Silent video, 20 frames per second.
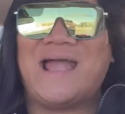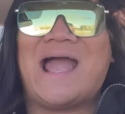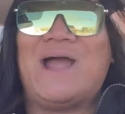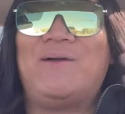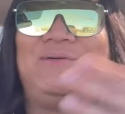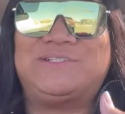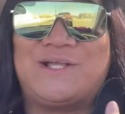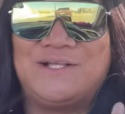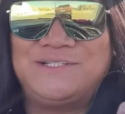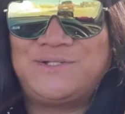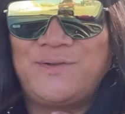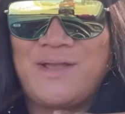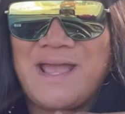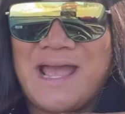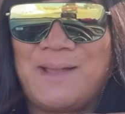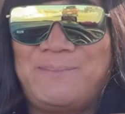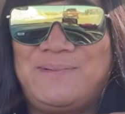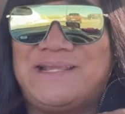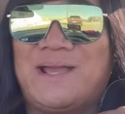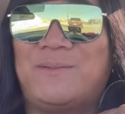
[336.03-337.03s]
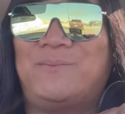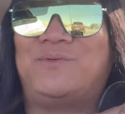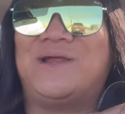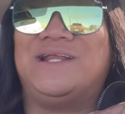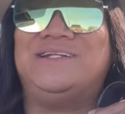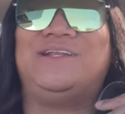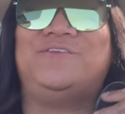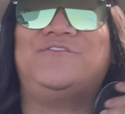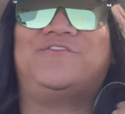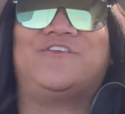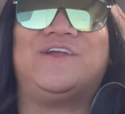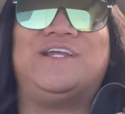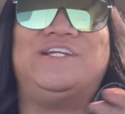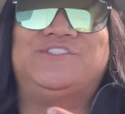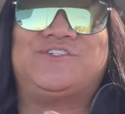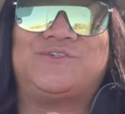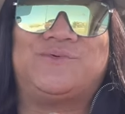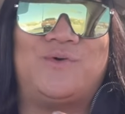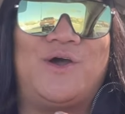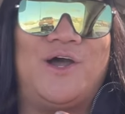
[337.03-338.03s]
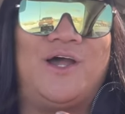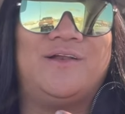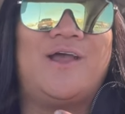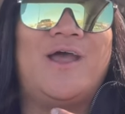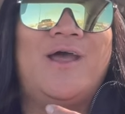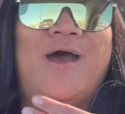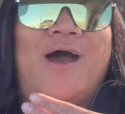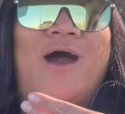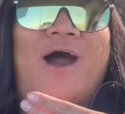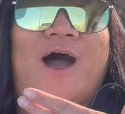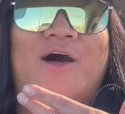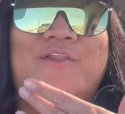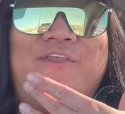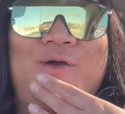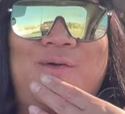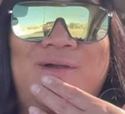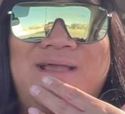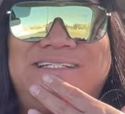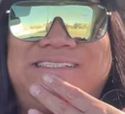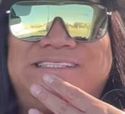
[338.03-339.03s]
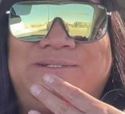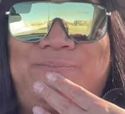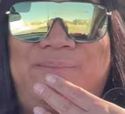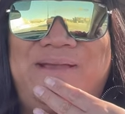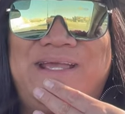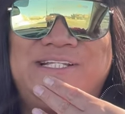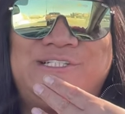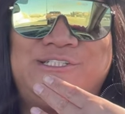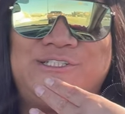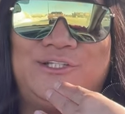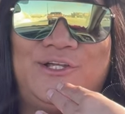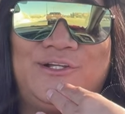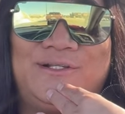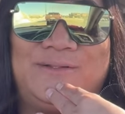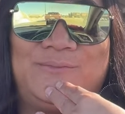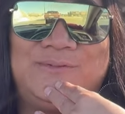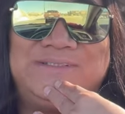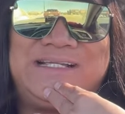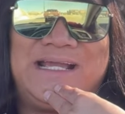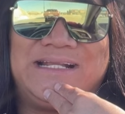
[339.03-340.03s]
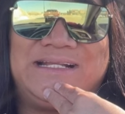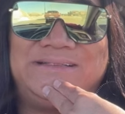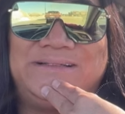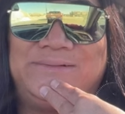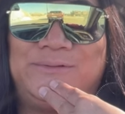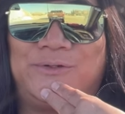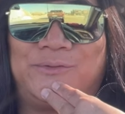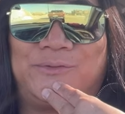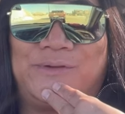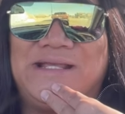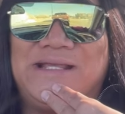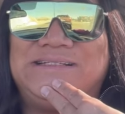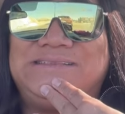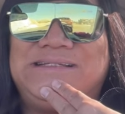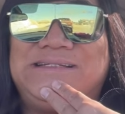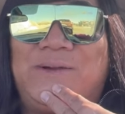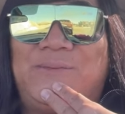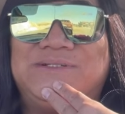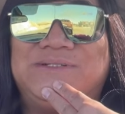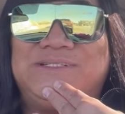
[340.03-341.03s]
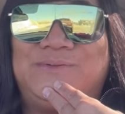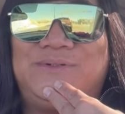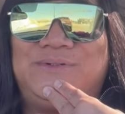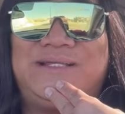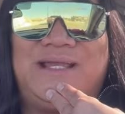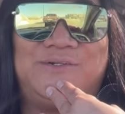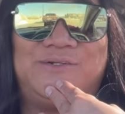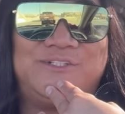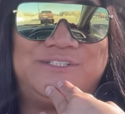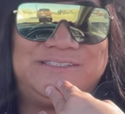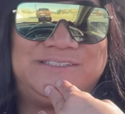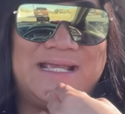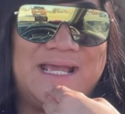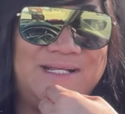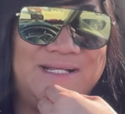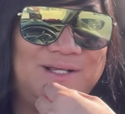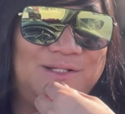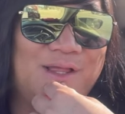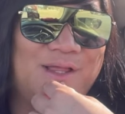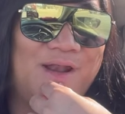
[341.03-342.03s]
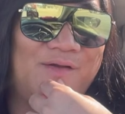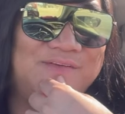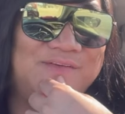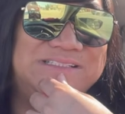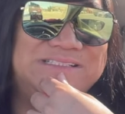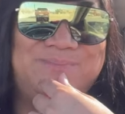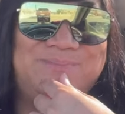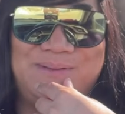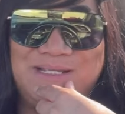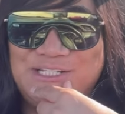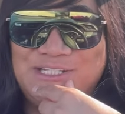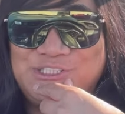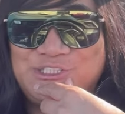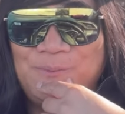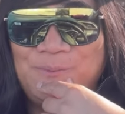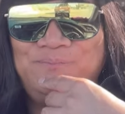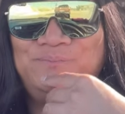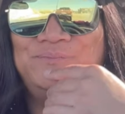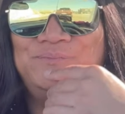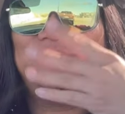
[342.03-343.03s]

I was also happy that Brendan Fraser won. Although his speech looked was kind of a little crazy. I wasn't really understanding a lot of his speech.